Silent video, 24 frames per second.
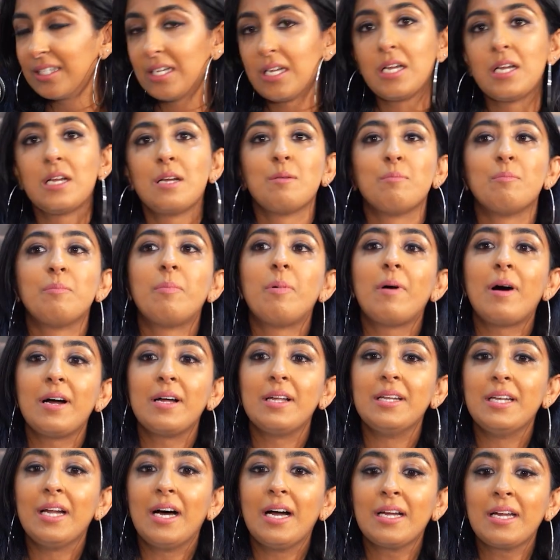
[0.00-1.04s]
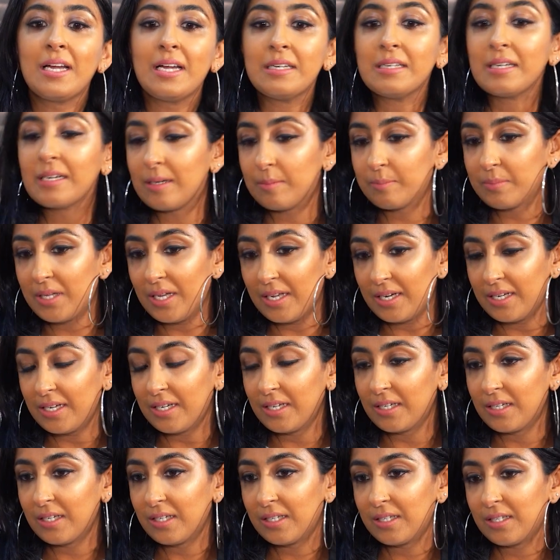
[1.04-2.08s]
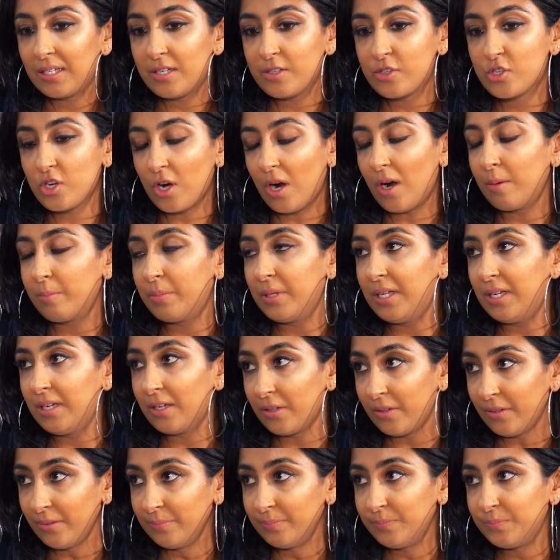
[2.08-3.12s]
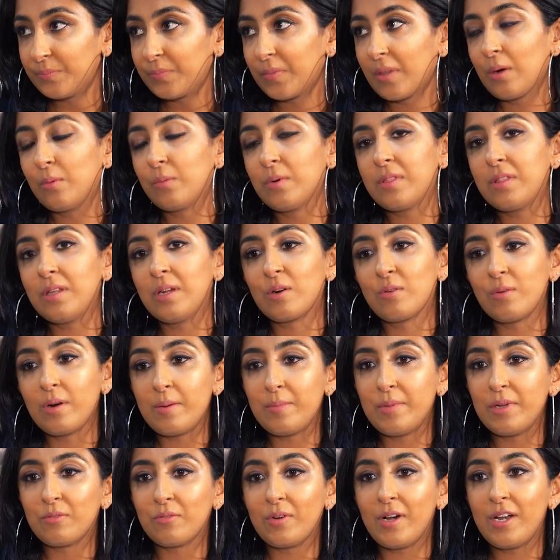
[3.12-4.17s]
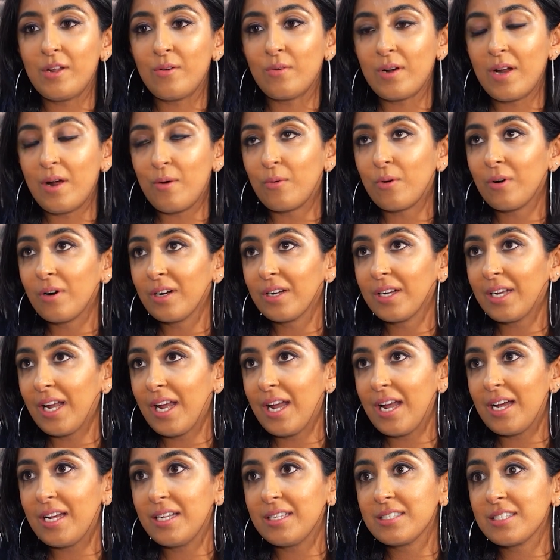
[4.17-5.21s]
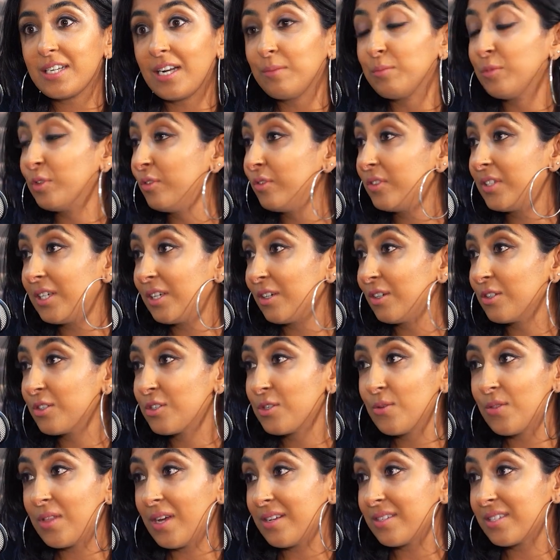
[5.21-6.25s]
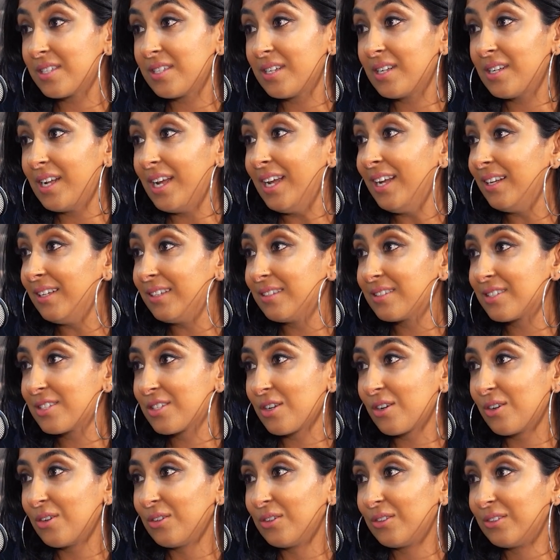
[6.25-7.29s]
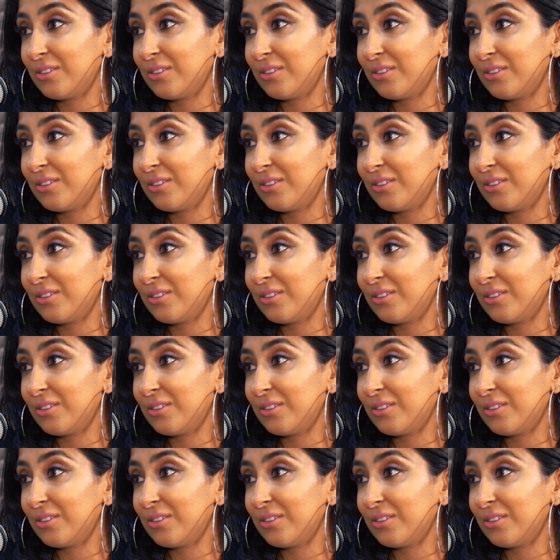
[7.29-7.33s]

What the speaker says: but I ended up getting a job here with the Arabian Radio Network, and I moved here in 2008. So